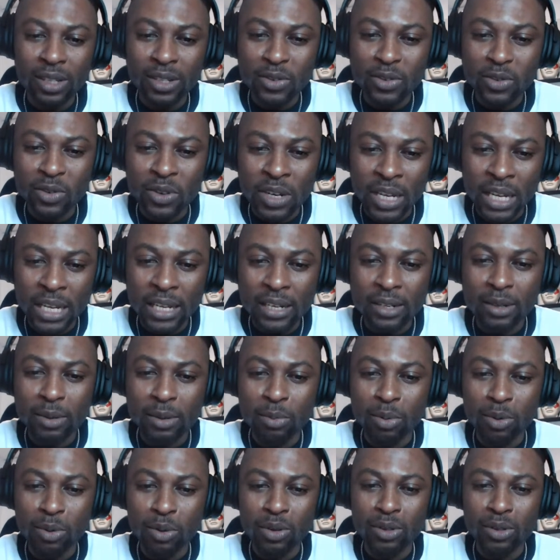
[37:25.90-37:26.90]
read the
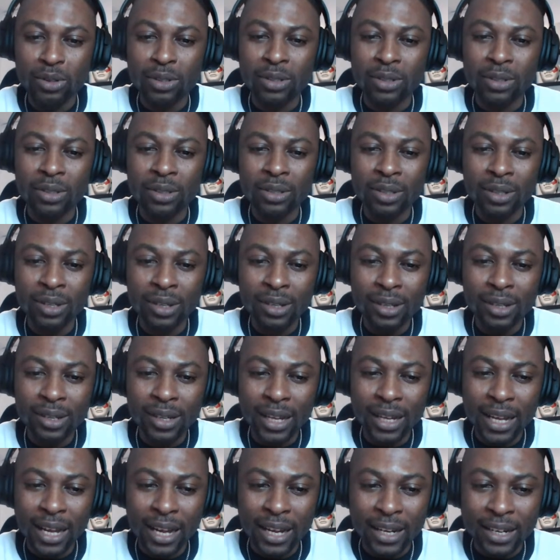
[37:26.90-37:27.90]
books,
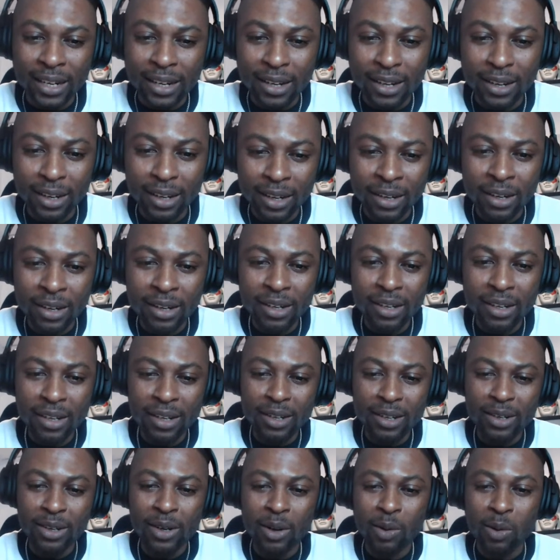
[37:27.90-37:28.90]
and
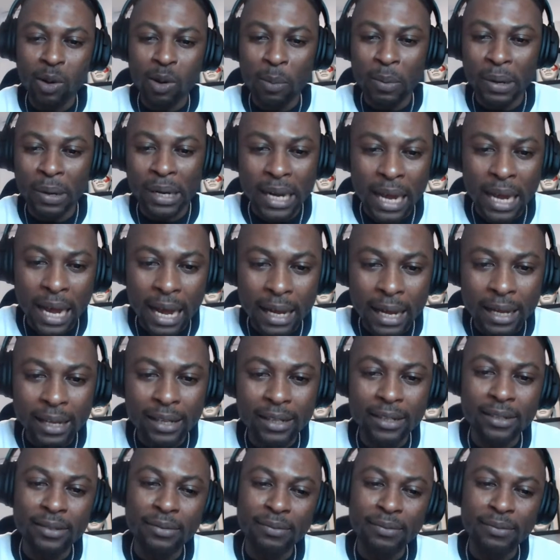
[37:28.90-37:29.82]
grow up, and that.